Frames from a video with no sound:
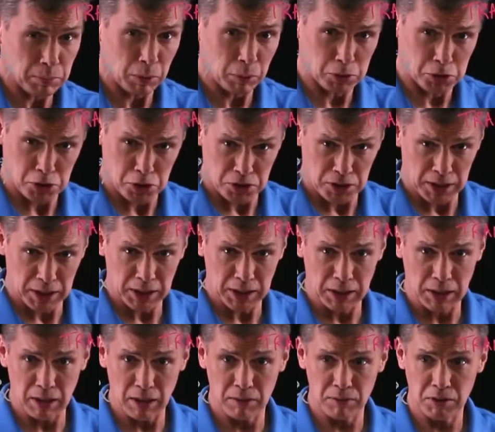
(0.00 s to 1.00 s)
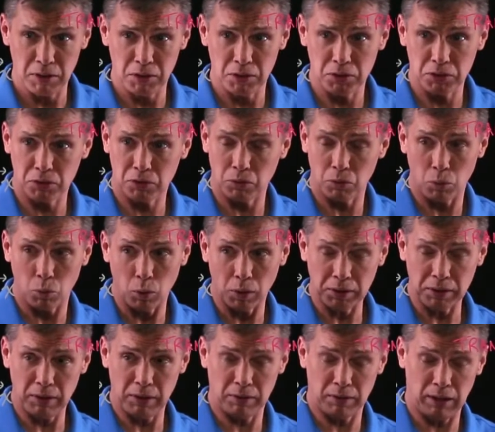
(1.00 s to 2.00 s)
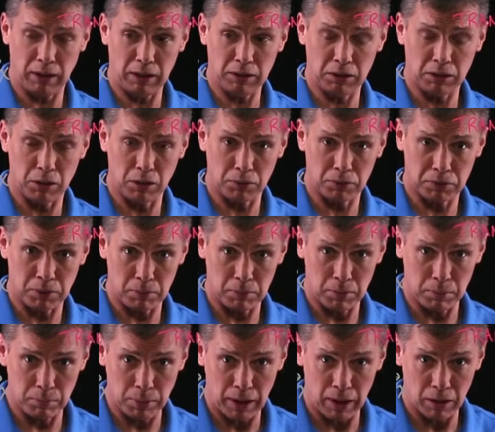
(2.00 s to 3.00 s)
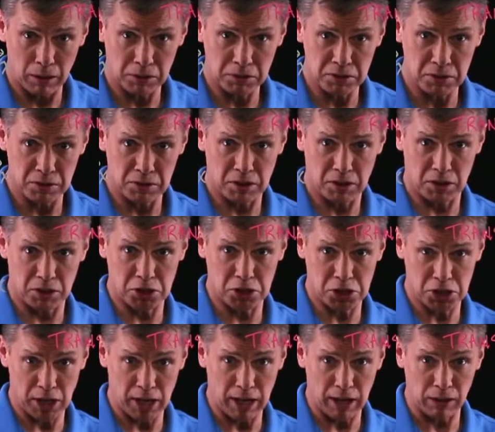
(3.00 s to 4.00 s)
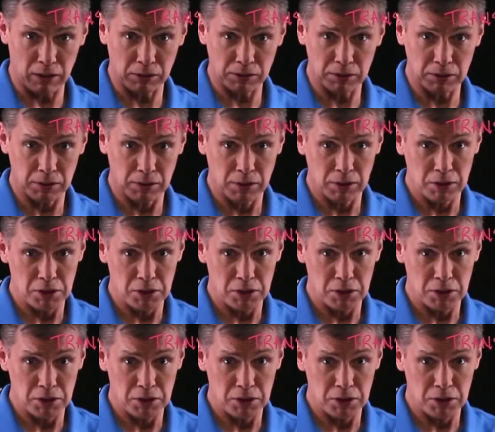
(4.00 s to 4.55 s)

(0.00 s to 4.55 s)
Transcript: but what you're thinking of is what did it take to go from the parent to the child?